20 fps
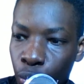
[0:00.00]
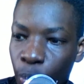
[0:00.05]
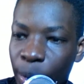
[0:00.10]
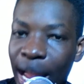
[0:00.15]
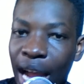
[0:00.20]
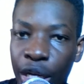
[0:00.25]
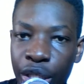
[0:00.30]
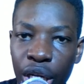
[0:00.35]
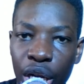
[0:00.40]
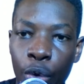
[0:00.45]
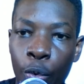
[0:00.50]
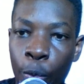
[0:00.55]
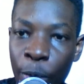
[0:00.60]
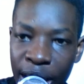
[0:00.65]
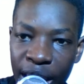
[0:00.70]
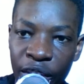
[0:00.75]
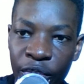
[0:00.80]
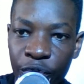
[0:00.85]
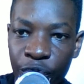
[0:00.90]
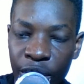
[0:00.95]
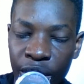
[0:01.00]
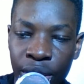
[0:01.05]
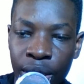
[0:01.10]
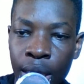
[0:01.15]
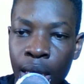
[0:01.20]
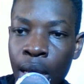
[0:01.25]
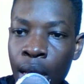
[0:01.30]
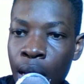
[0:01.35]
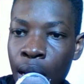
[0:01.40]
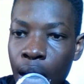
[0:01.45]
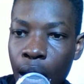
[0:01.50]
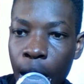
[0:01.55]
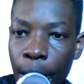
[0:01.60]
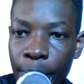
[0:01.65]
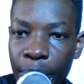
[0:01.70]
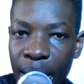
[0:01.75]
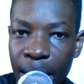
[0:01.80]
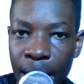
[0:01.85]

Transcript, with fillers: we actually reinvest um,